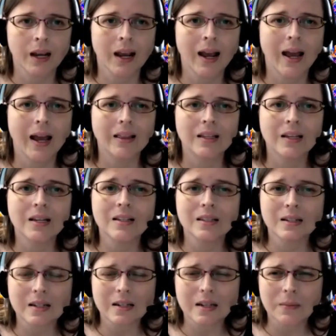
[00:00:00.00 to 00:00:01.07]
And these
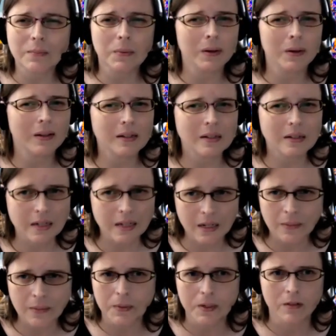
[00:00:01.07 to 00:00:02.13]
deep,
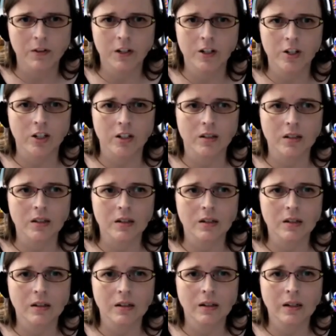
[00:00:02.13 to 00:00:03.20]
deep divisions
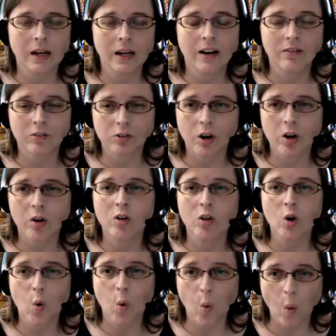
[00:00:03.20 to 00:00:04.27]
have grown
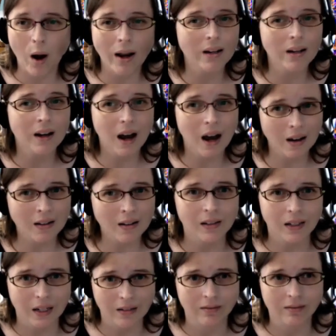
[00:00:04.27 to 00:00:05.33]
quite
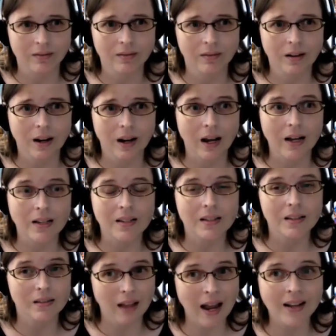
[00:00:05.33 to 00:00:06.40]
ugly,
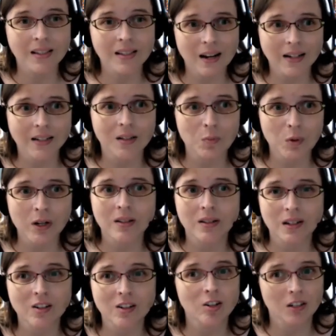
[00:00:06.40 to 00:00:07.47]
as last night's
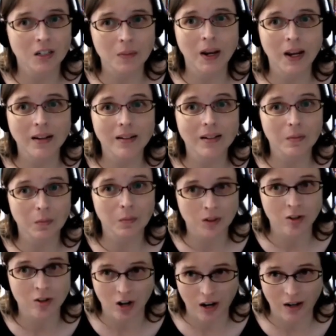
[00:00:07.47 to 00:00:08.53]
presidential debate
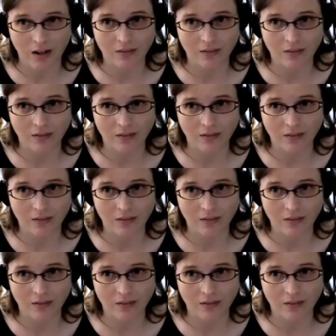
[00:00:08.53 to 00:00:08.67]
demonstrated.